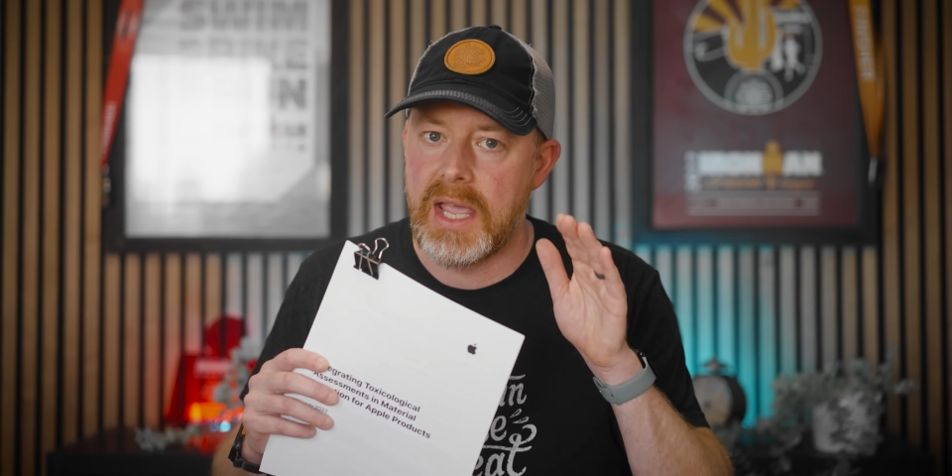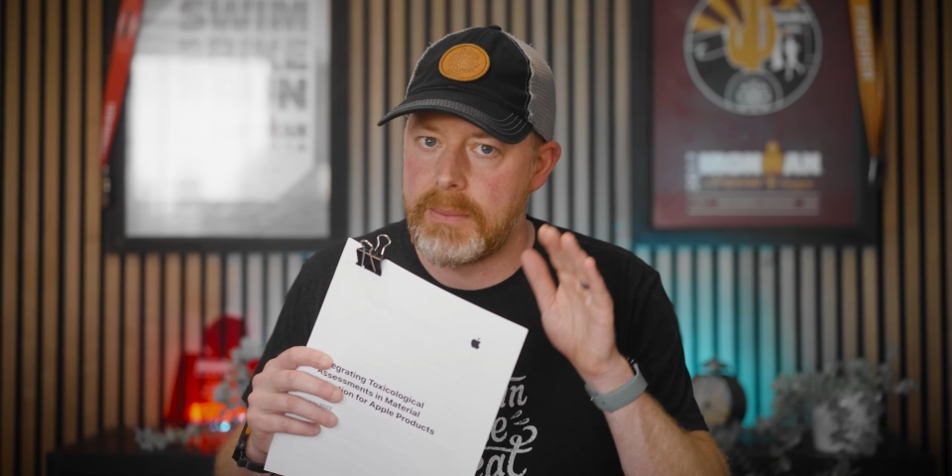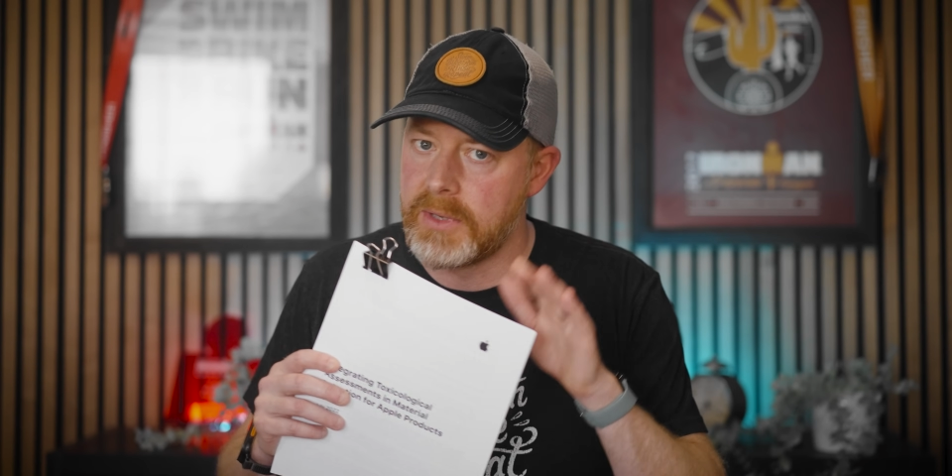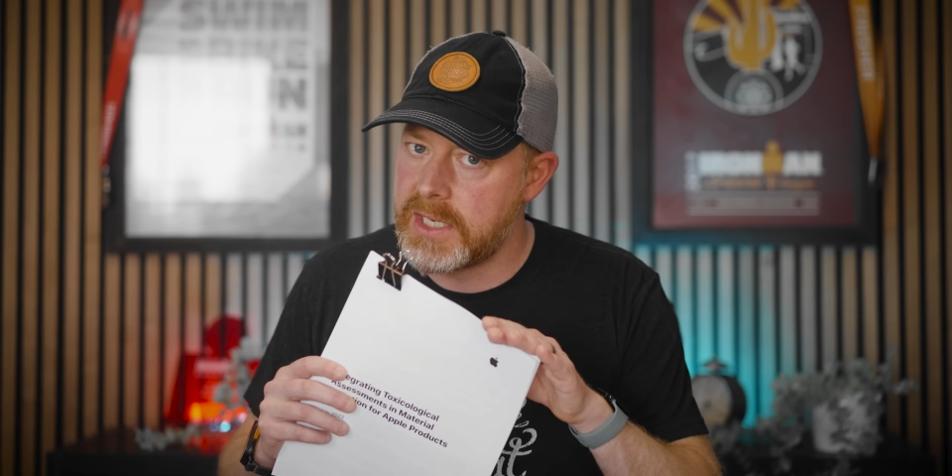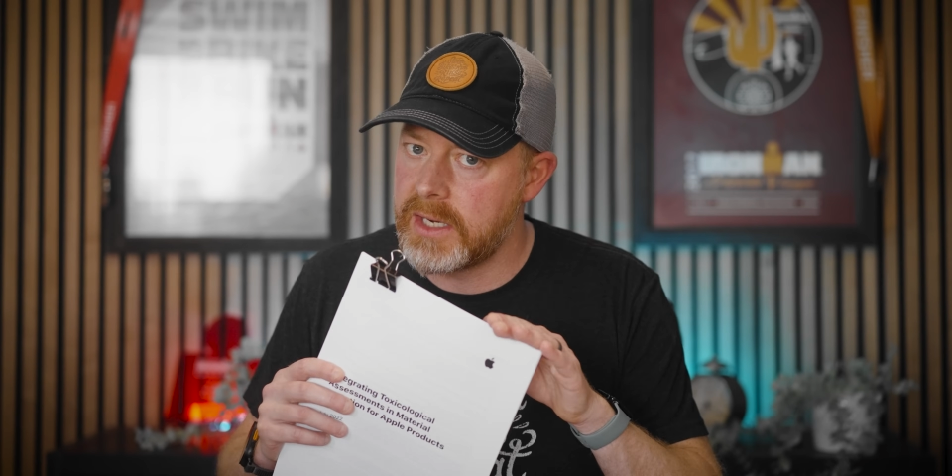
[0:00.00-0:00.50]

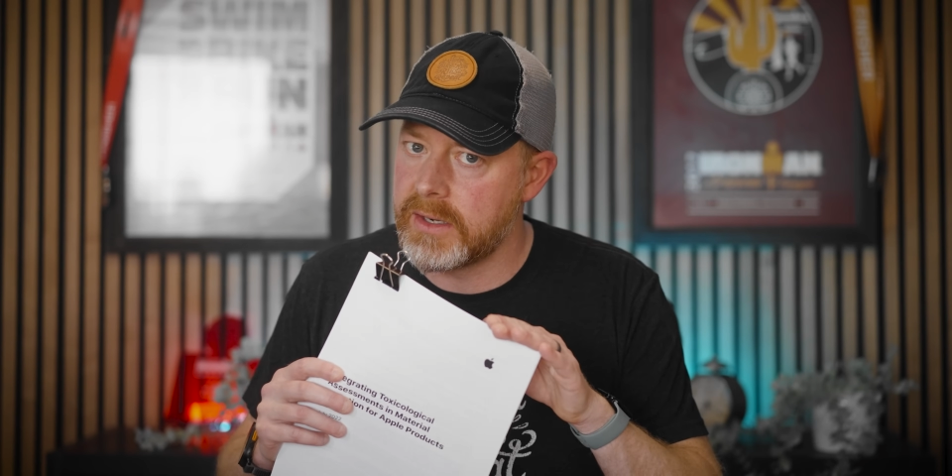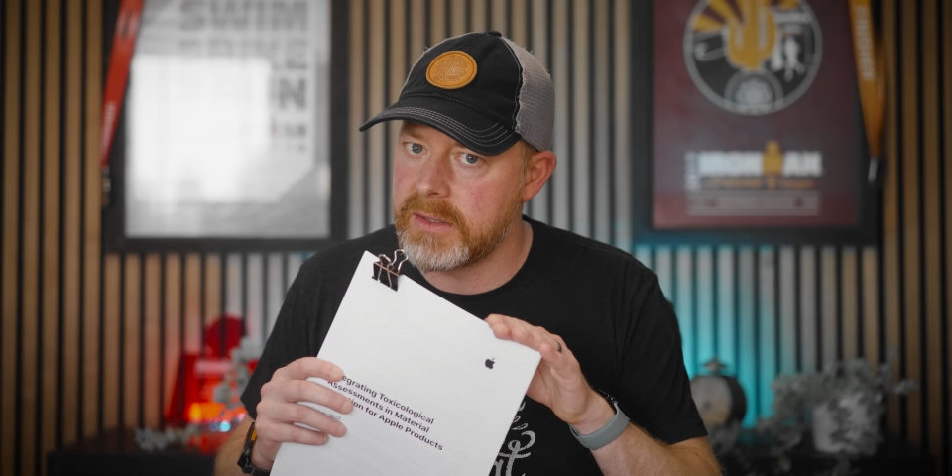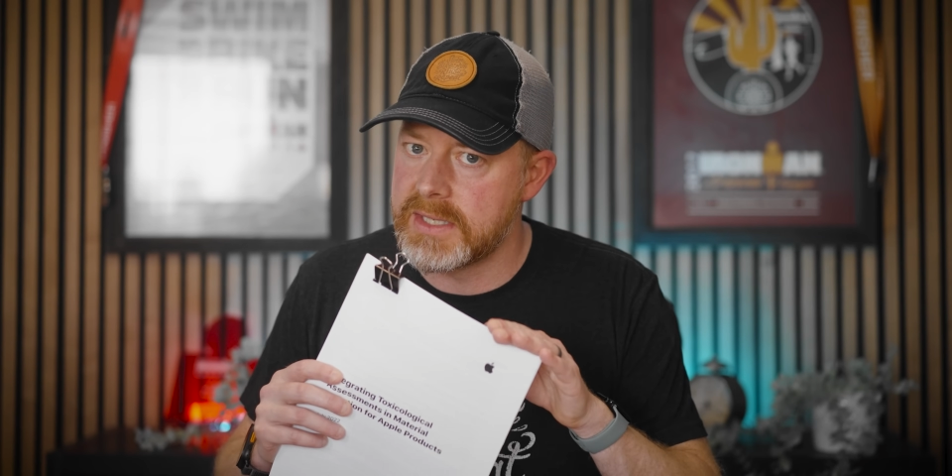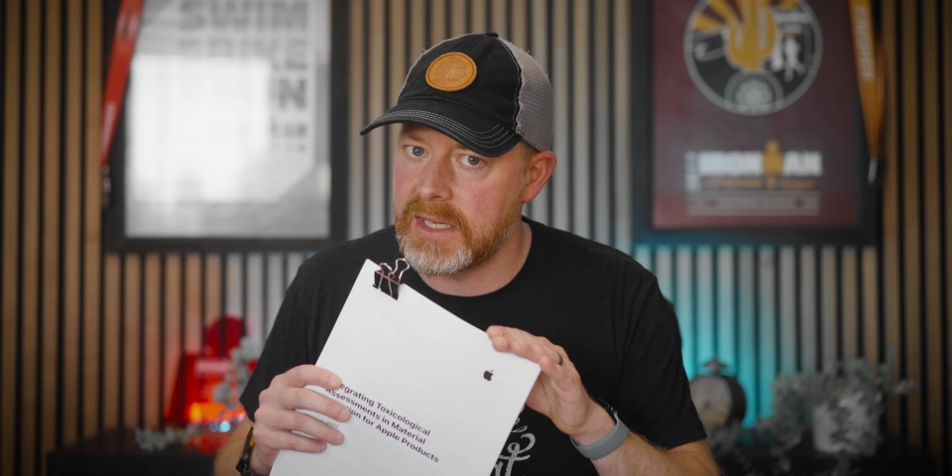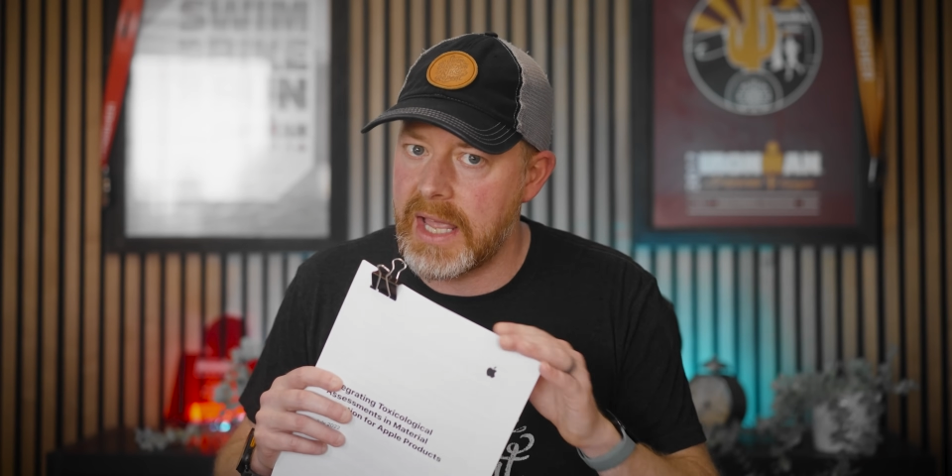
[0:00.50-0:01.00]
and
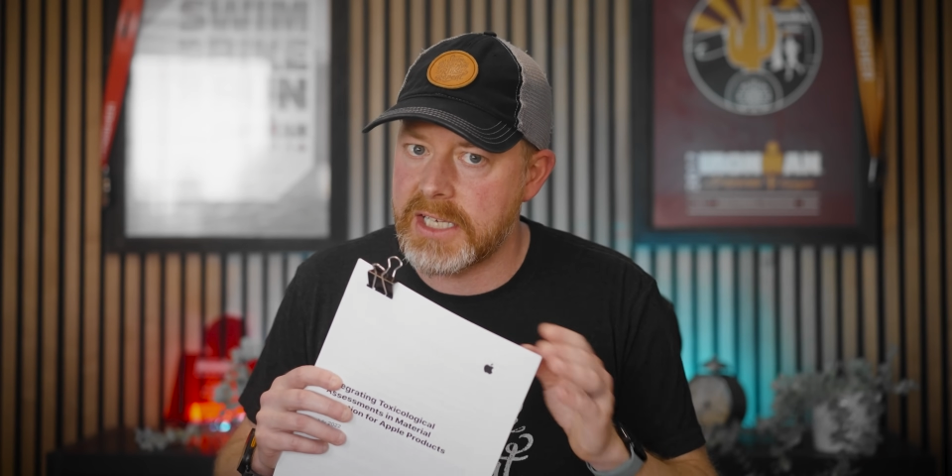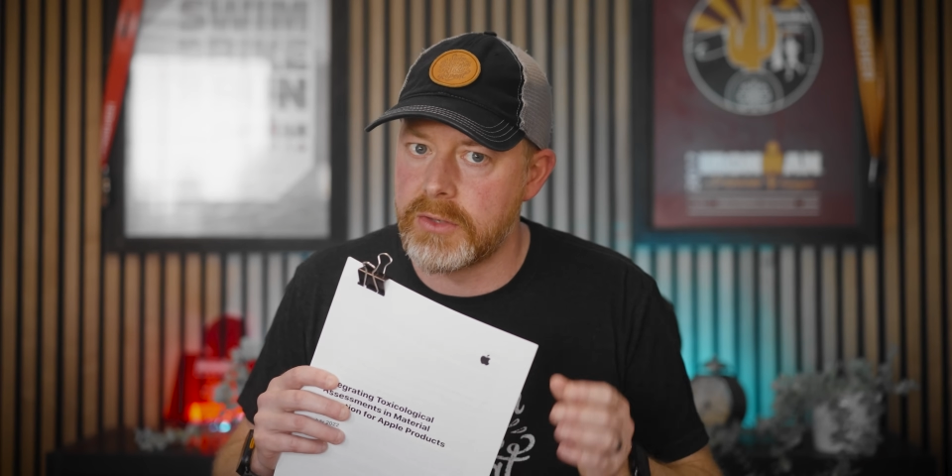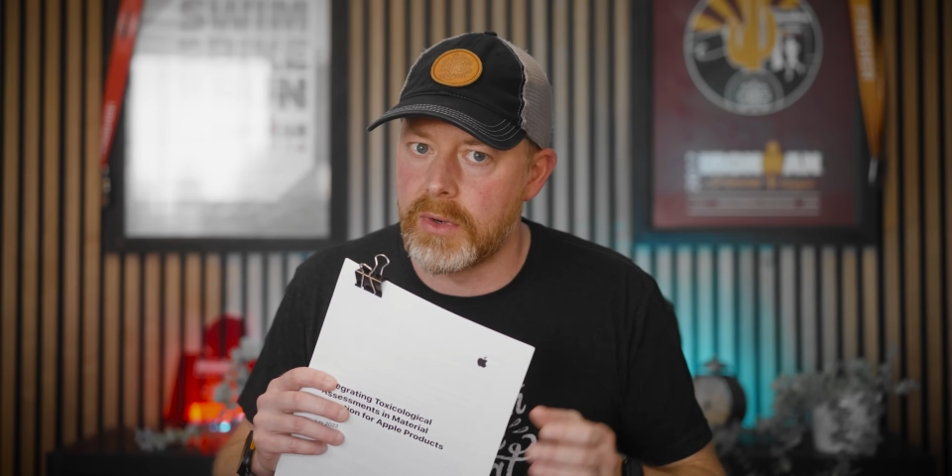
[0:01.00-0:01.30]
Material Selection